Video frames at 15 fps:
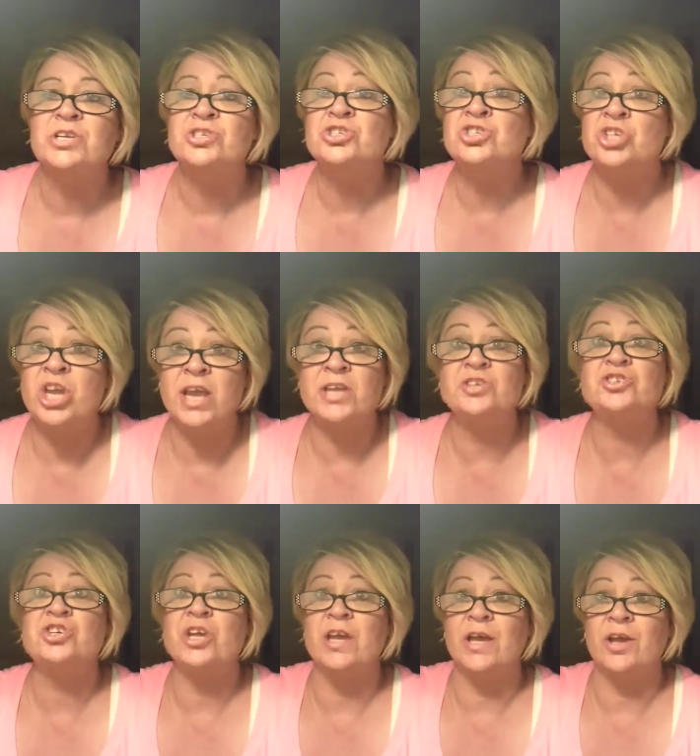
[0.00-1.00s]

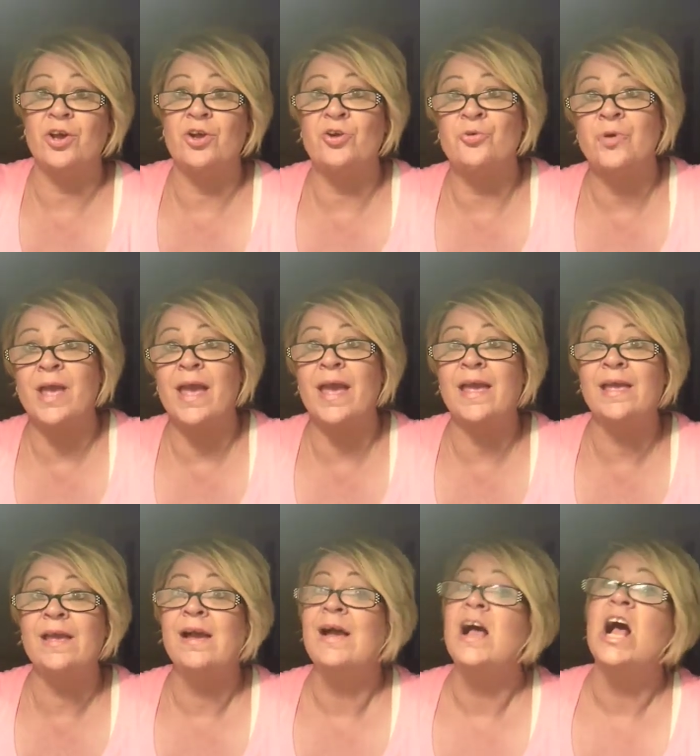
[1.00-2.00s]
changing,
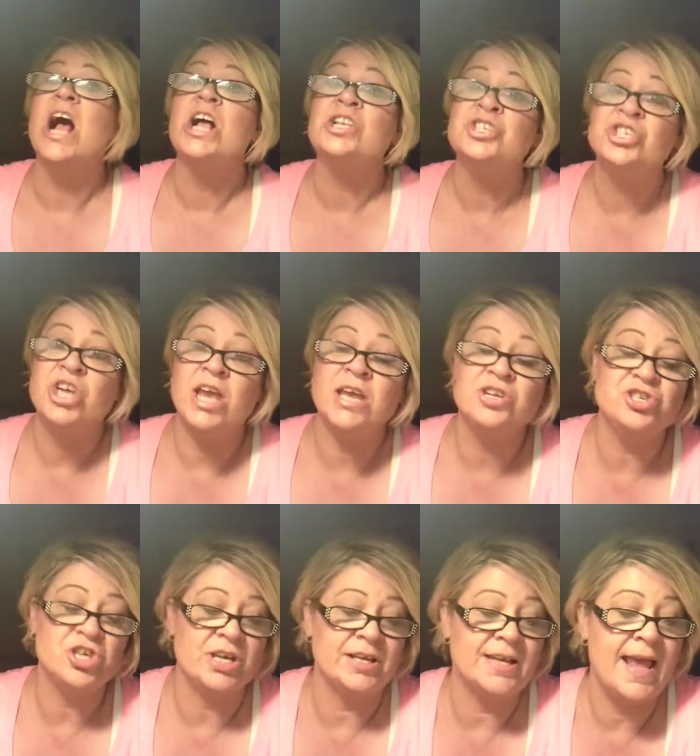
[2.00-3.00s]
okay?
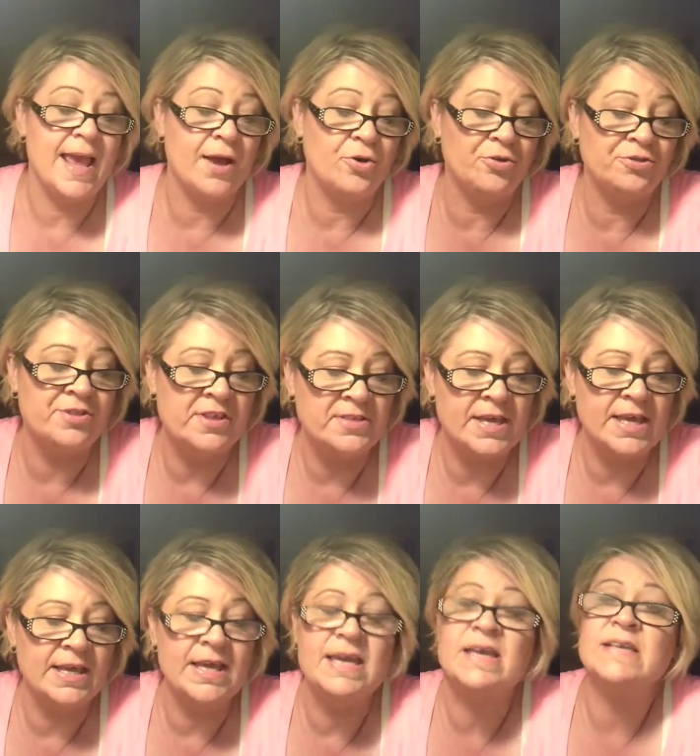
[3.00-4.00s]
Changing. Now, the
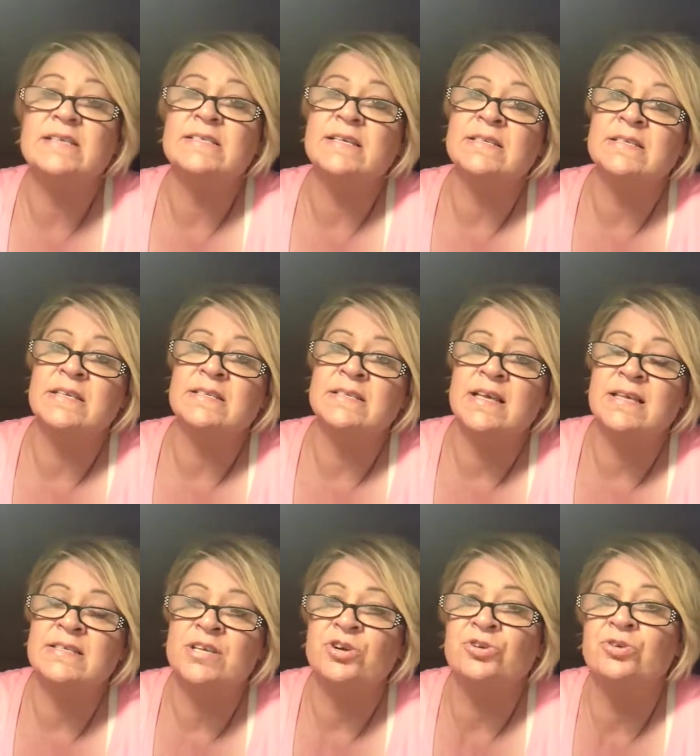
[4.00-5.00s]
thing is it
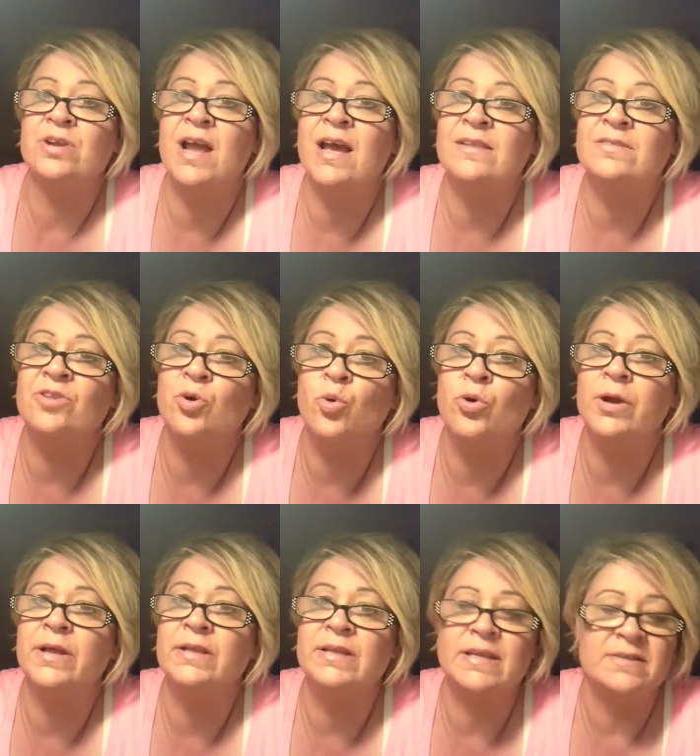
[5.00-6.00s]
says, hurt not the
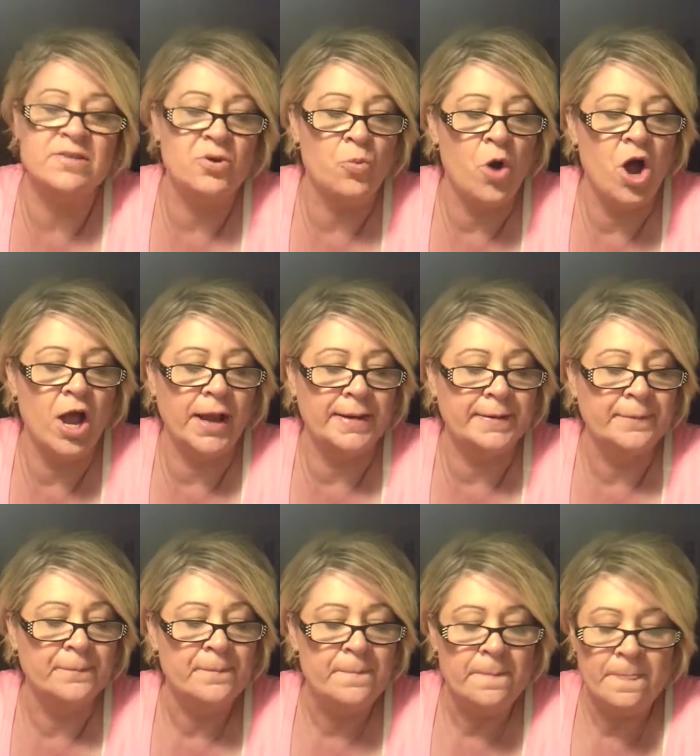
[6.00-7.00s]
oil and the wine.
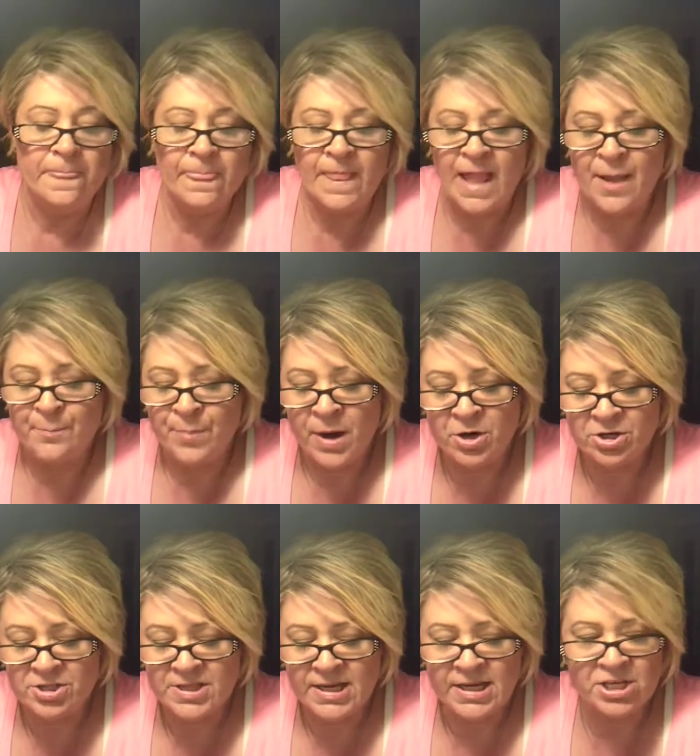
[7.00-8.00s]
And part
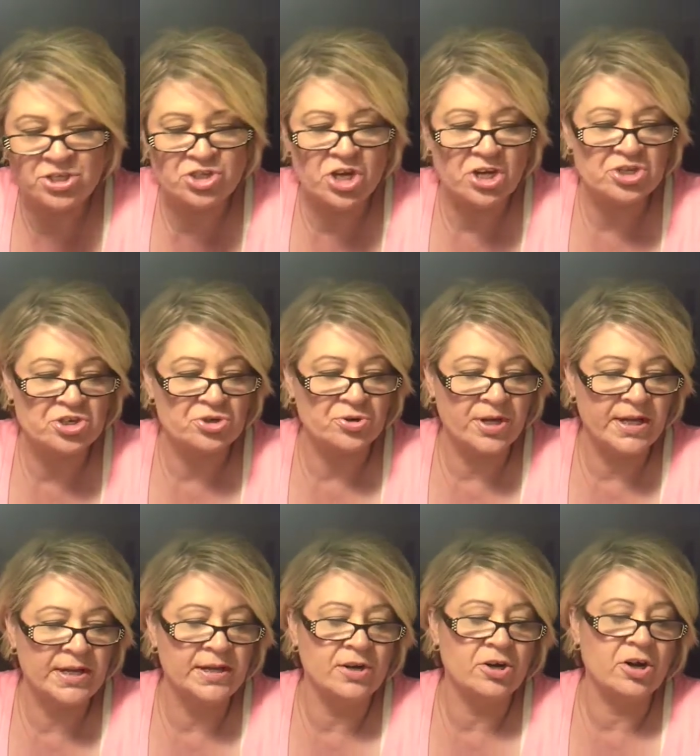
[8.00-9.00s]
of the conjecture
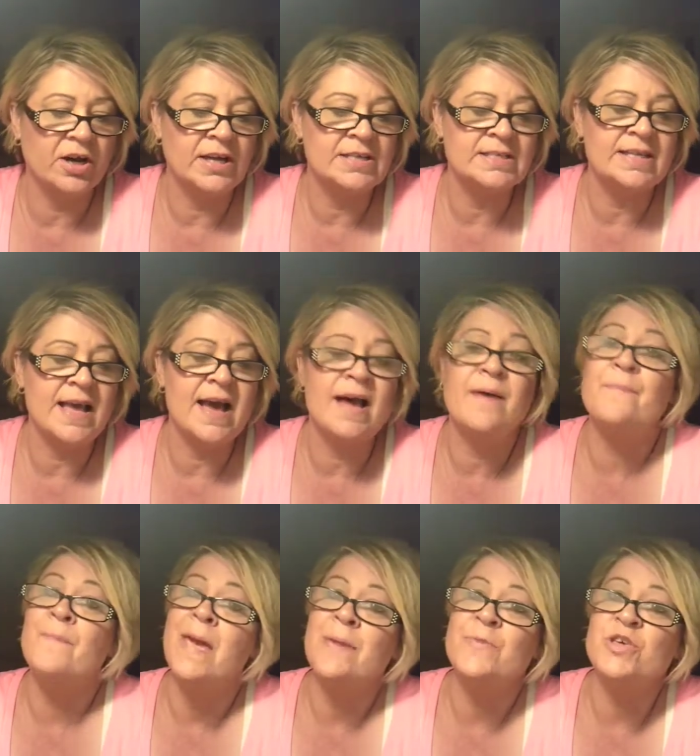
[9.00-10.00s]
here is that
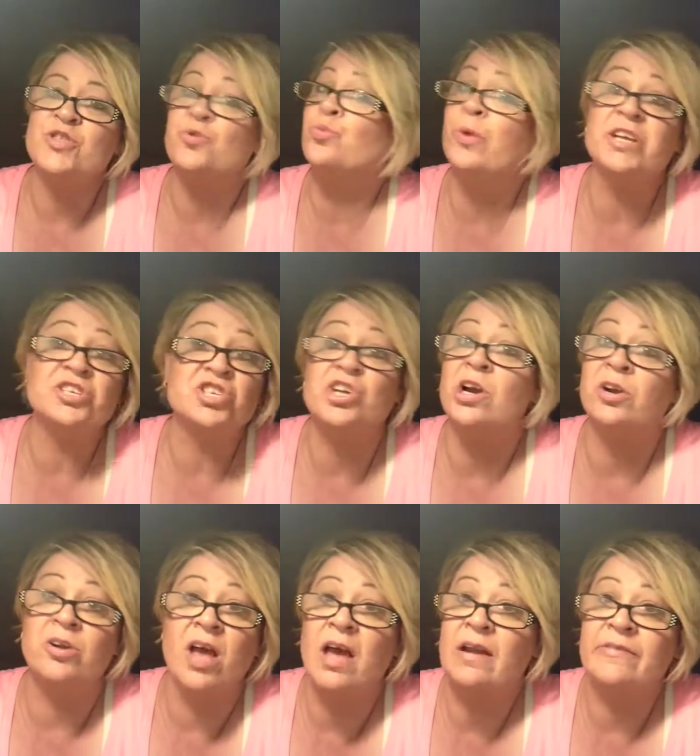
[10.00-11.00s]
maybe the rich are
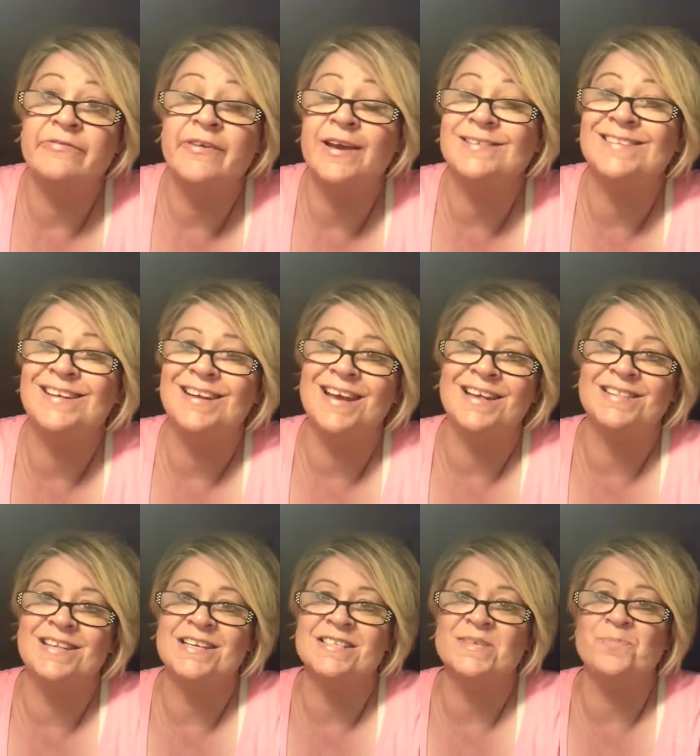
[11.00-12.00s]
not affected at
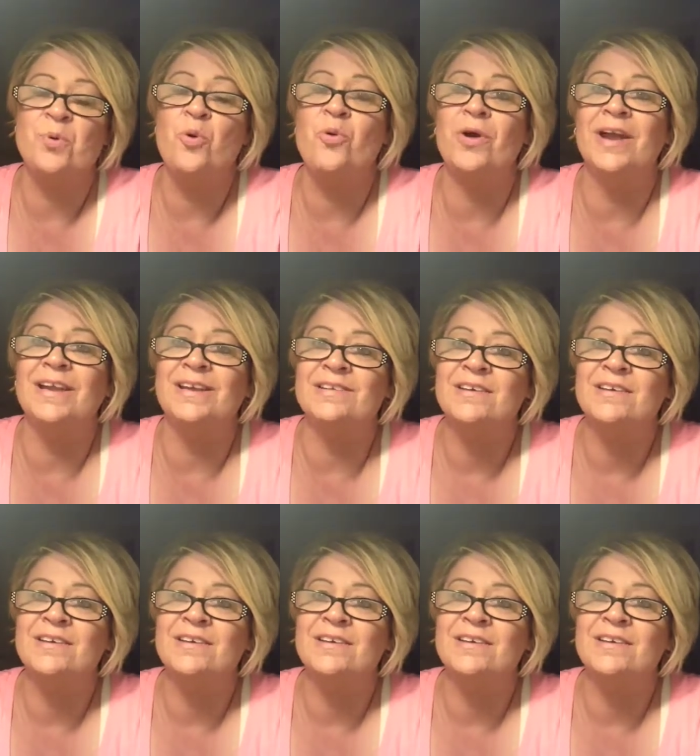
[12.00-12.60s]
this point.